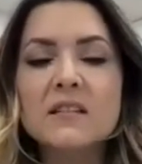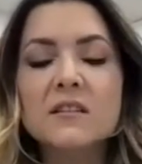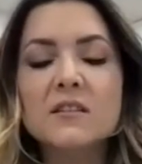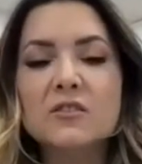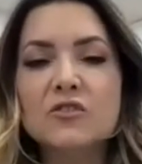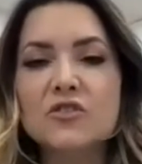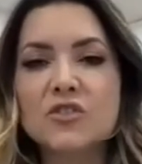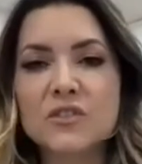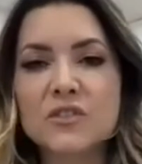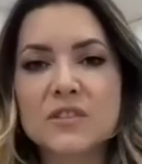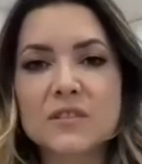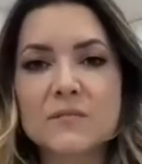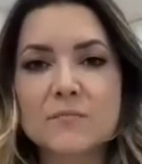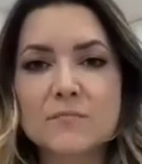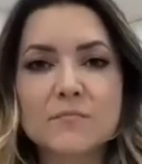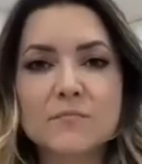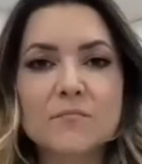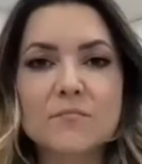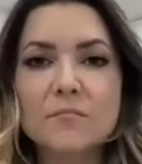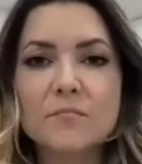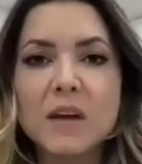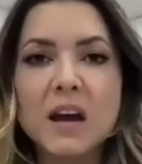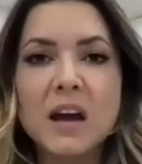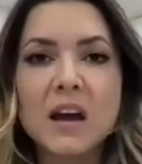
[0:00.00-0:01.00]
you just
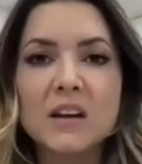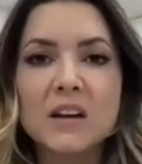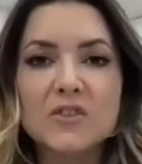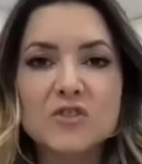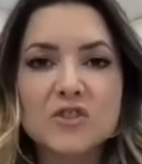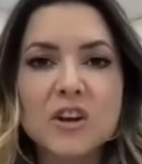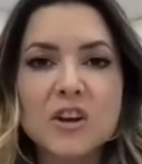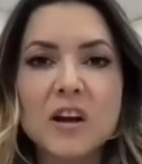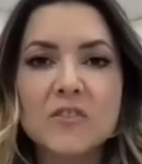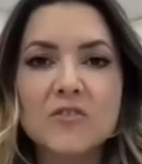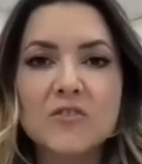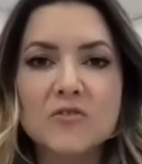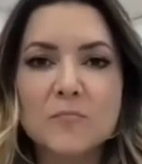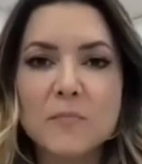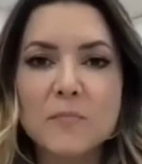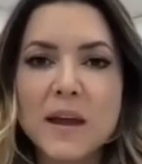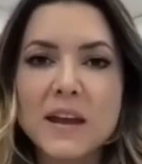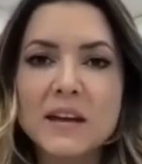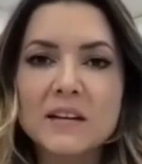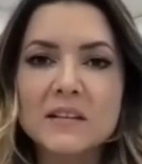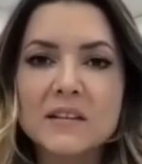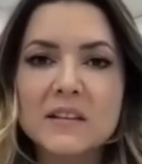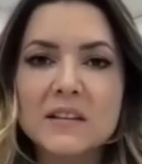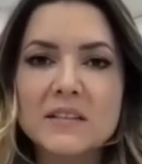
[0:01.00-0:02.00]
are charged
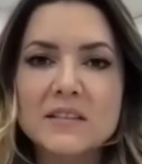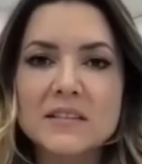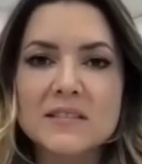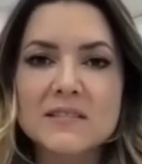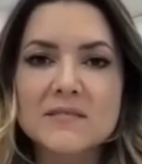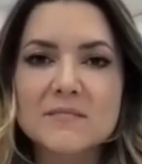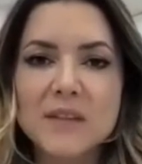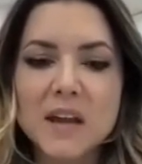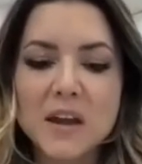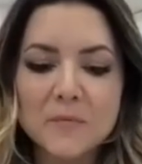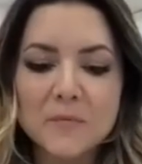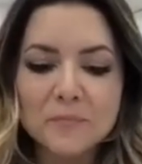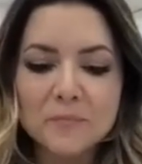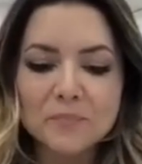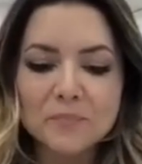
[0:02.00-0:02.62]
maintenance, yeah?